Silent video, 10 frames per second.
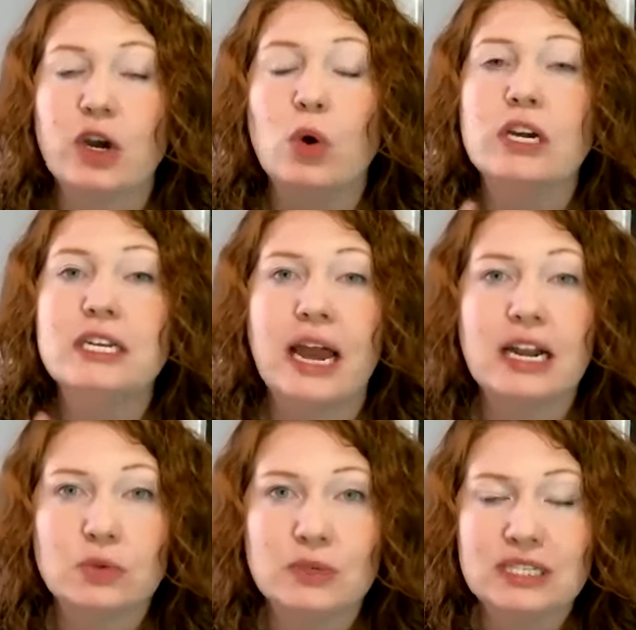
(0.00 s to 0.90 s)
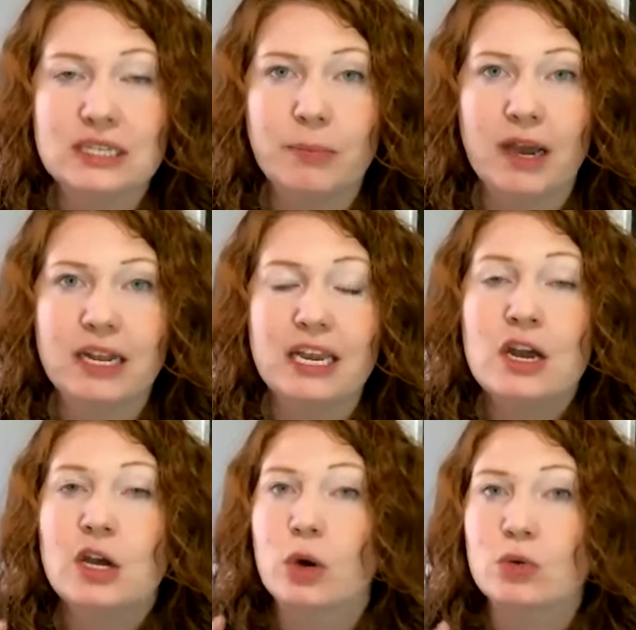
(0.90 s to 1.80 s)
Go connect with somebody,
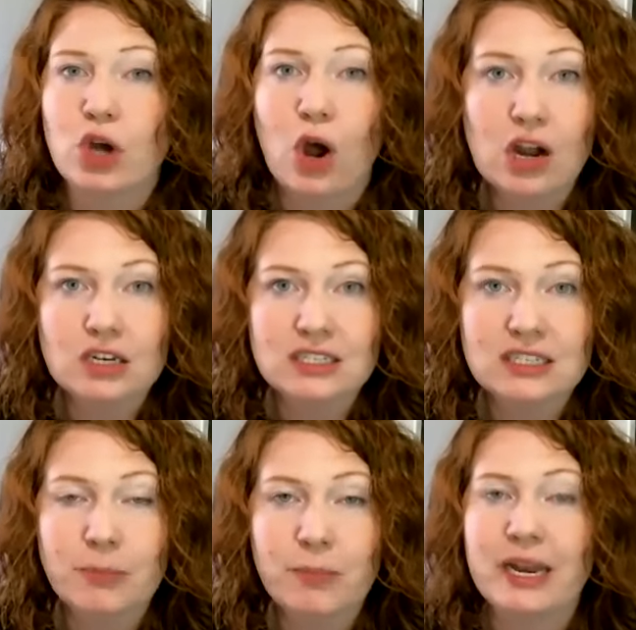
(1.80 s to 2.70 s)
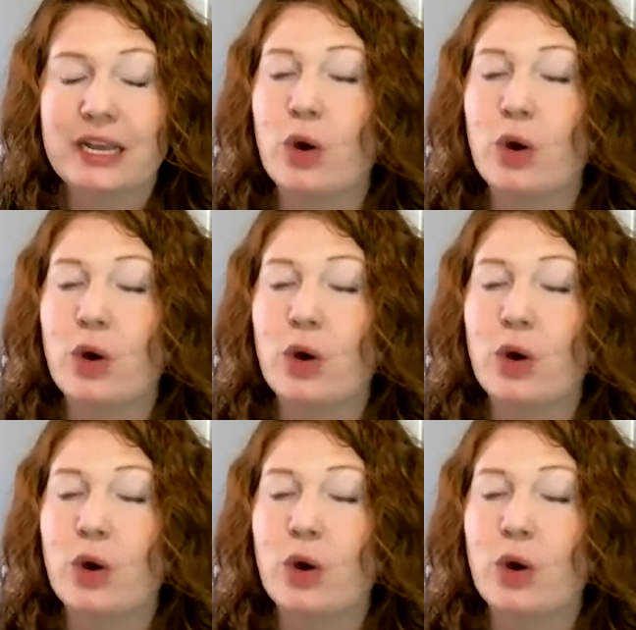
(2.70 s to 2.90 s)
go talk to somebody,